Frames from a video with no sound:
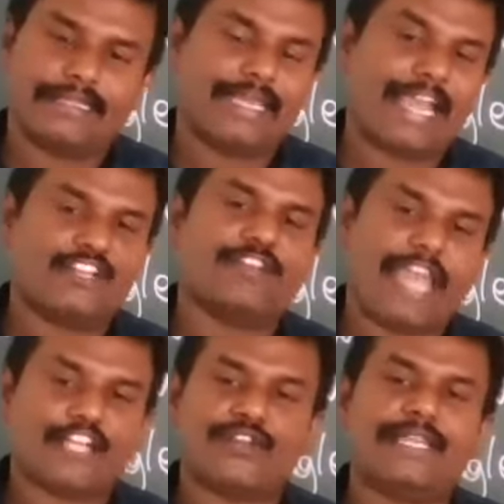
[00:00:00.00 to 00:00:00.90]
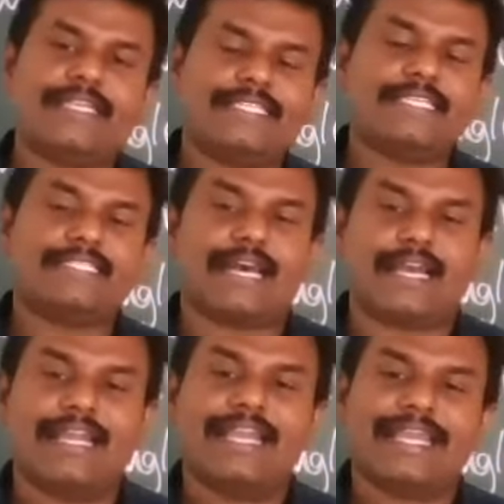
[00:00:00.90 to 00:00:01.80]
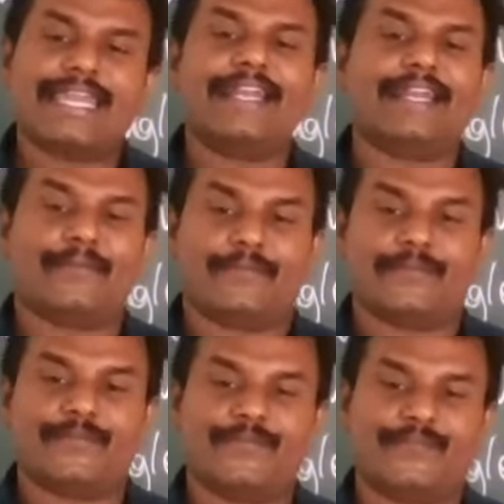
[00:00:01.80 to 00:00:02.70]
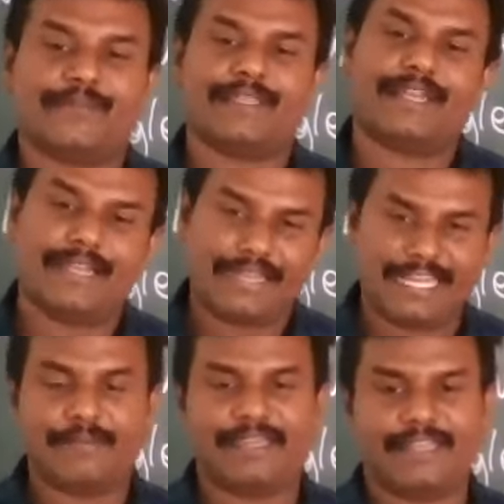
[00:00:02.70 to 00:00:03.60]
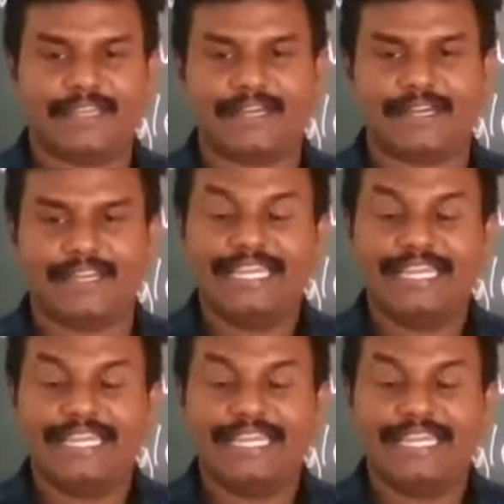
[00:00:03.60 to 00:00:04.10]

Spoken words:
And actually this is the kingdom Animalia.